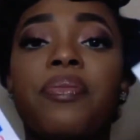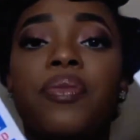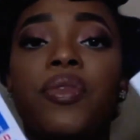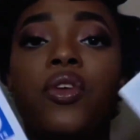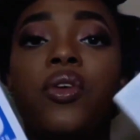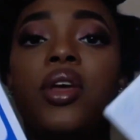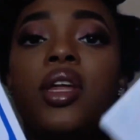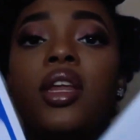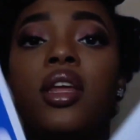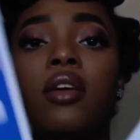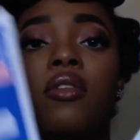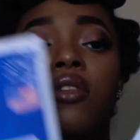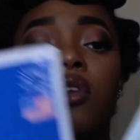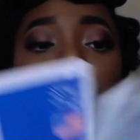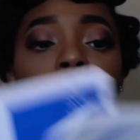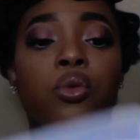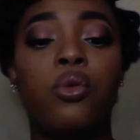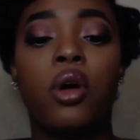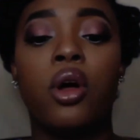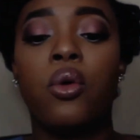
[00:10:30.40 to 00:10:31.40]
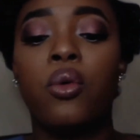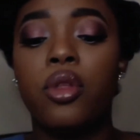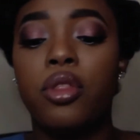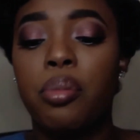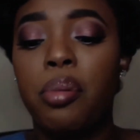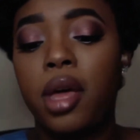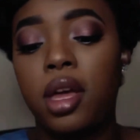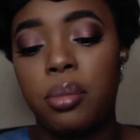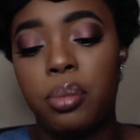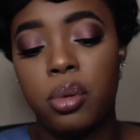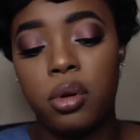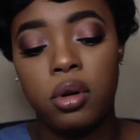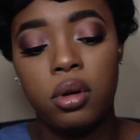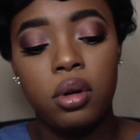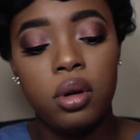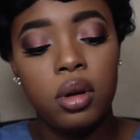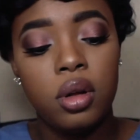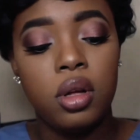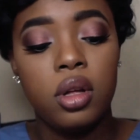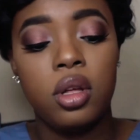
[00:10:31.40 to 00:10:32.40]
You can never do wrong with paper.
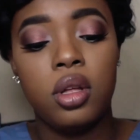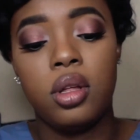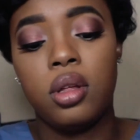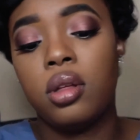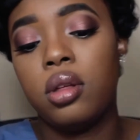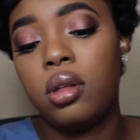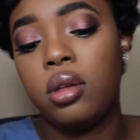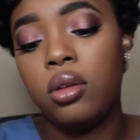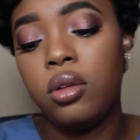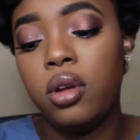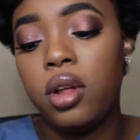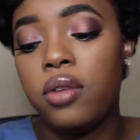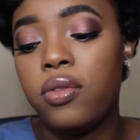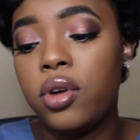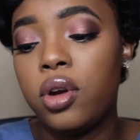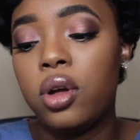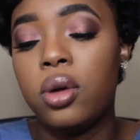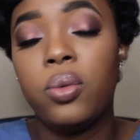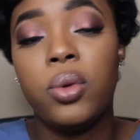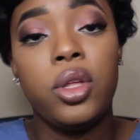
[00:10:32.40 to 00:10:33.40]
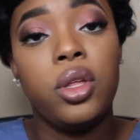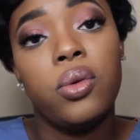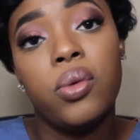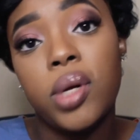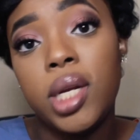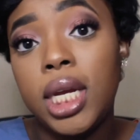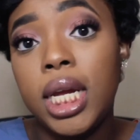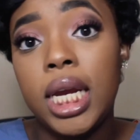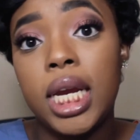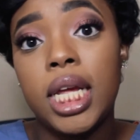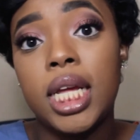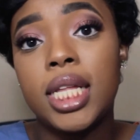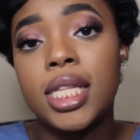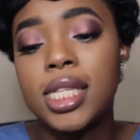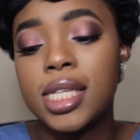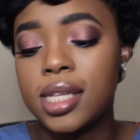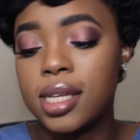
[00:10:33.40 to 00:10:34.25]
You never know when you will need it.